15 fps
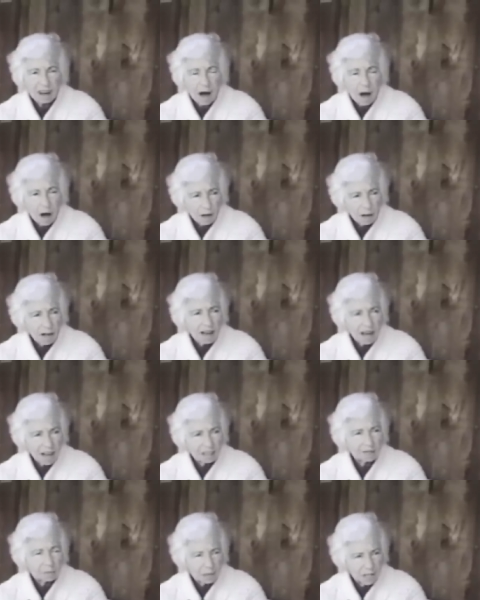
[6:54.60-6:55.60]
on
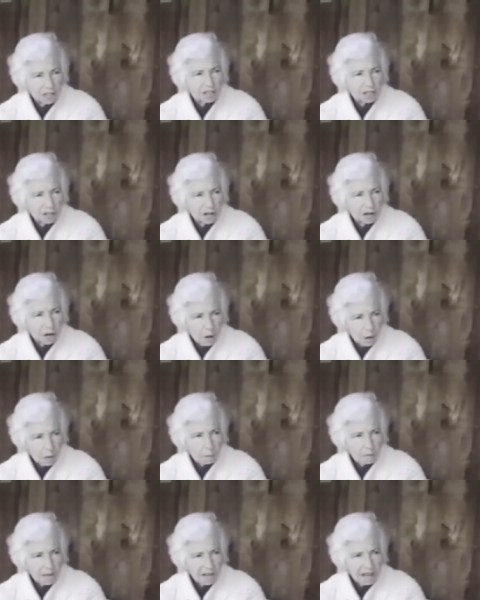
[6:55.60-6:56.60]
Expedition Orop E